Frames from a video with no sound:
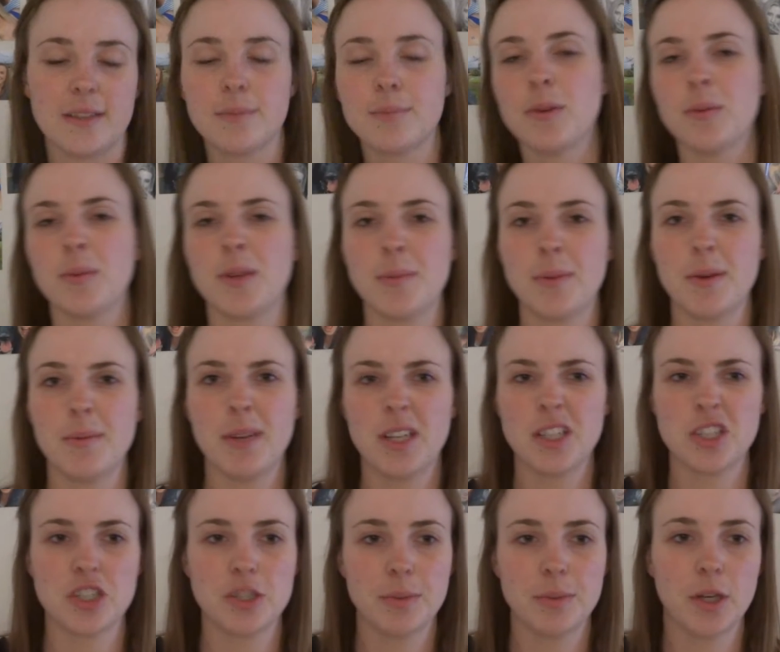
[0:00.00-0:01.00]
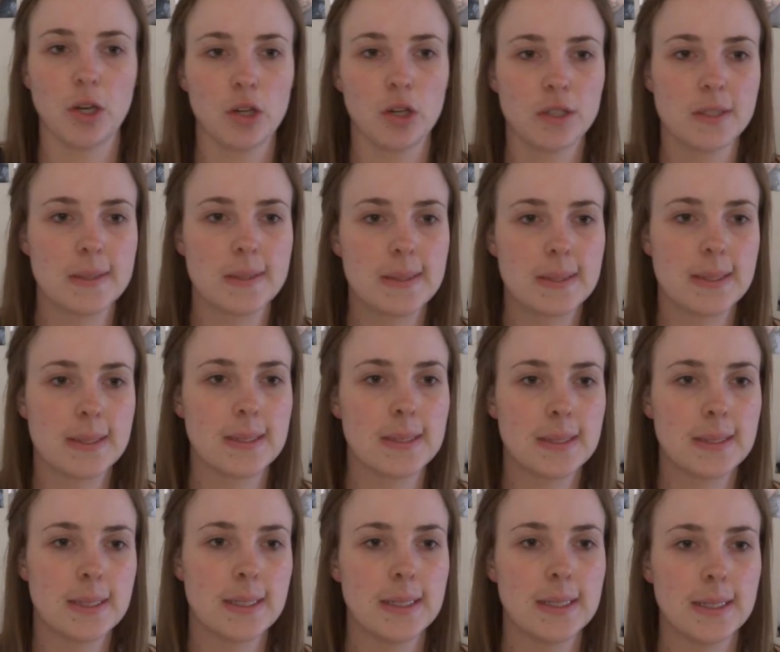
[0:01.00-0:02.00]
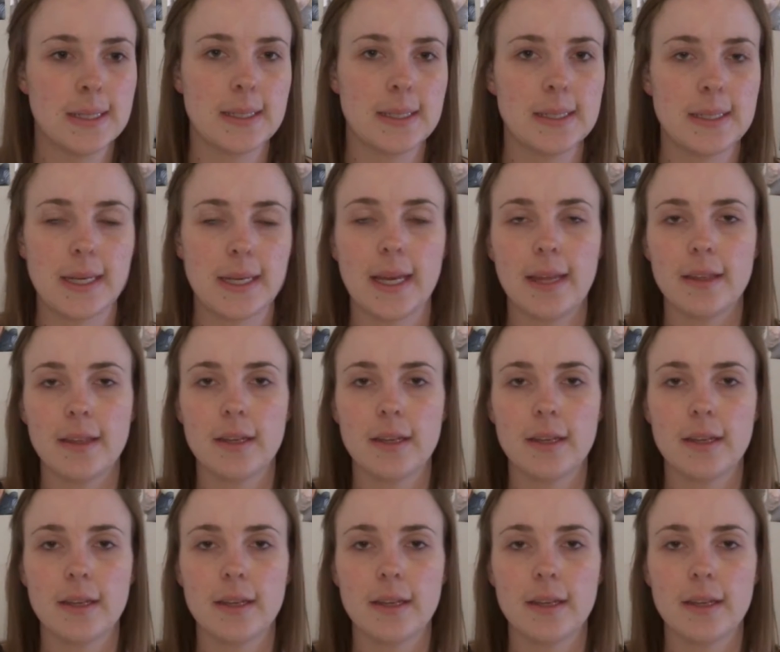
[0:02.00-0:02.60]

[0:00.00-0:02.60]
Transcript: probably a bit much, to be honest. Now that